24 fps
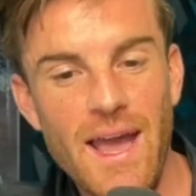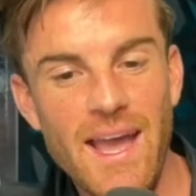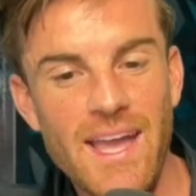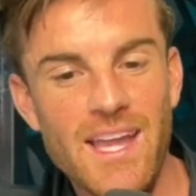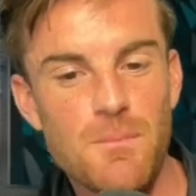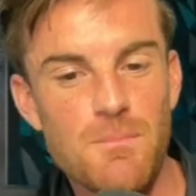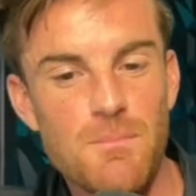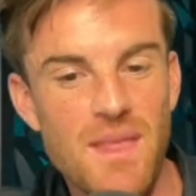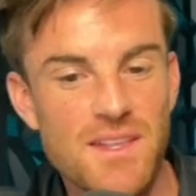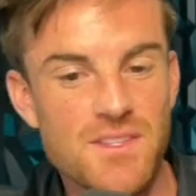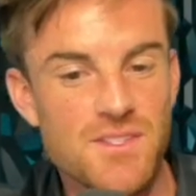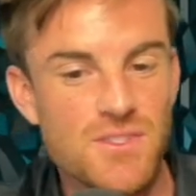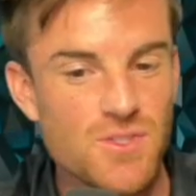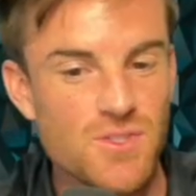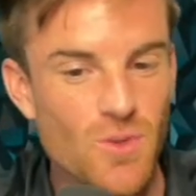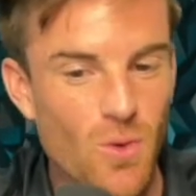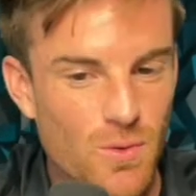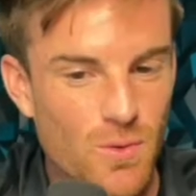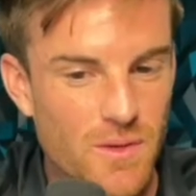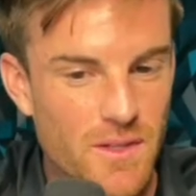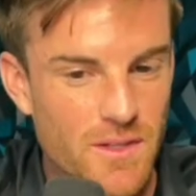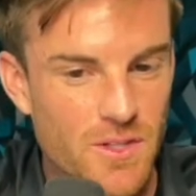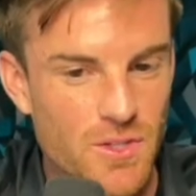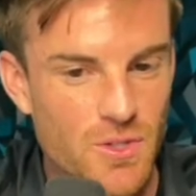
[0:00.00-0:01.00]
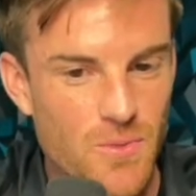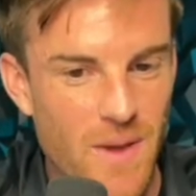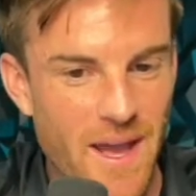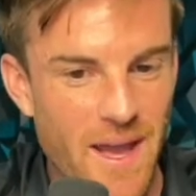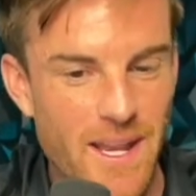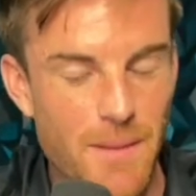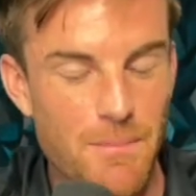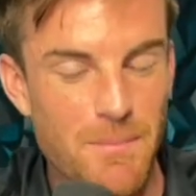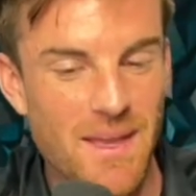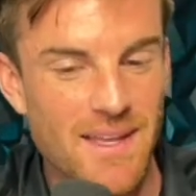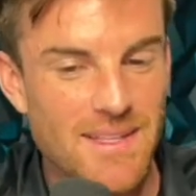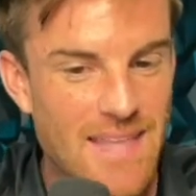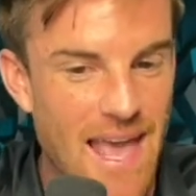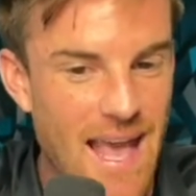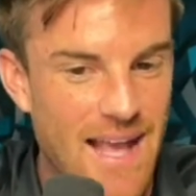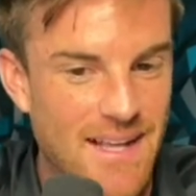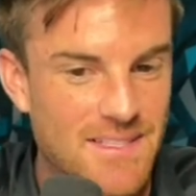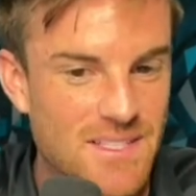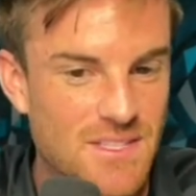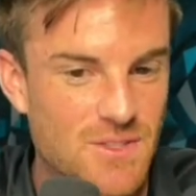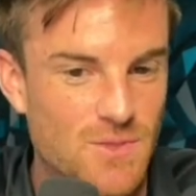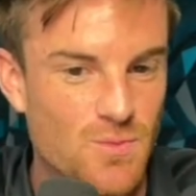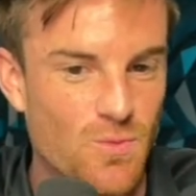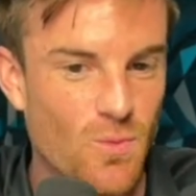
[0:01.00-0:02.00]
item that sold it to you had to pay
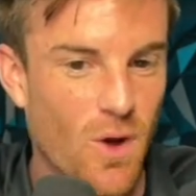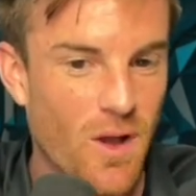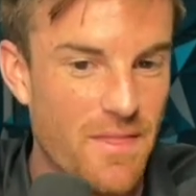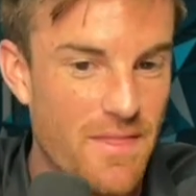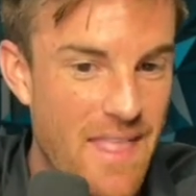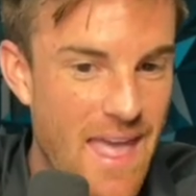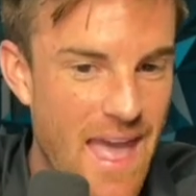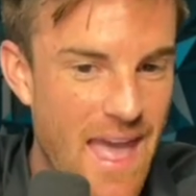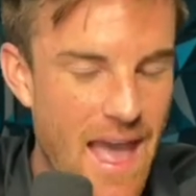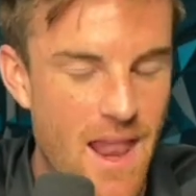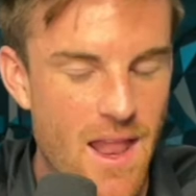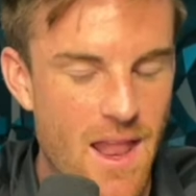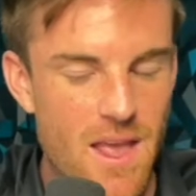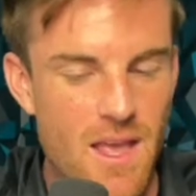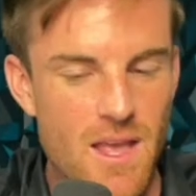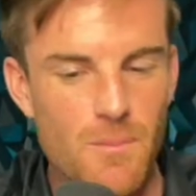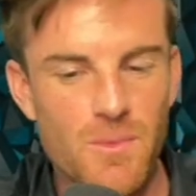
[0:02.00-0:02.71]
taxes on that.